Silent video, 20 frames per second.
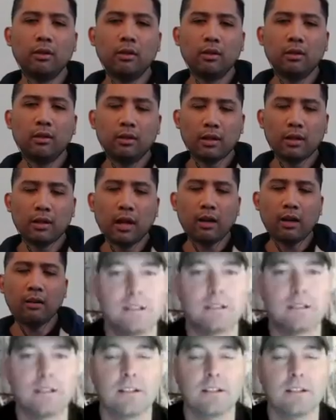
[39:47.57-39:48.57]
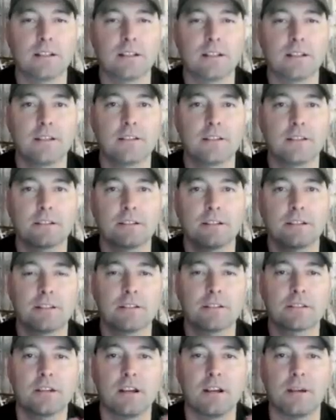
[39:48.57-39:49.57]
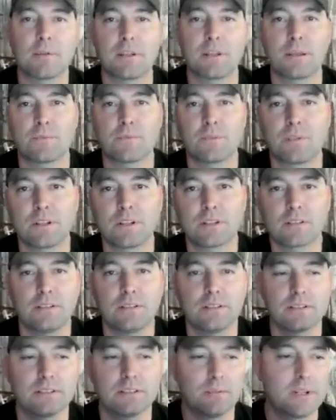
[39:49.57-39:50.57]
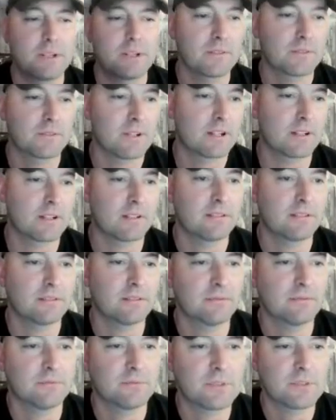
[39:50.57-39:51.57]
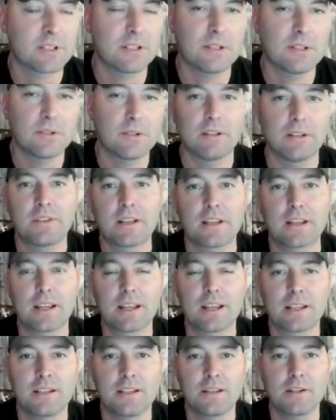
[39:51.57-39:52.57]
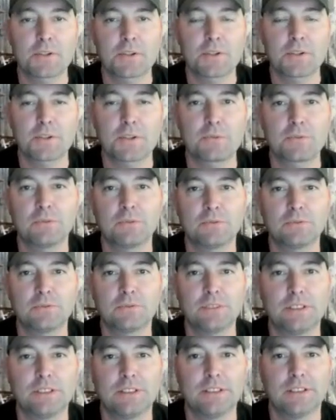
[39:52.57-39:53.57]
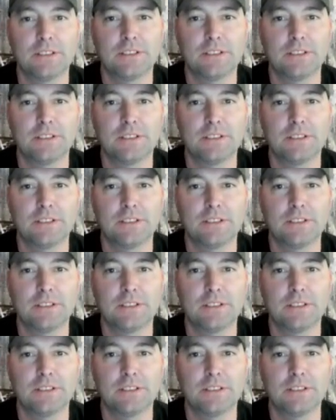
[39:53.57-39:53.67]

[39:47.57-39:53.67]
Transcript: Yeah, another common name for it is called the Way of the Ranker. So if that kind of tells you, I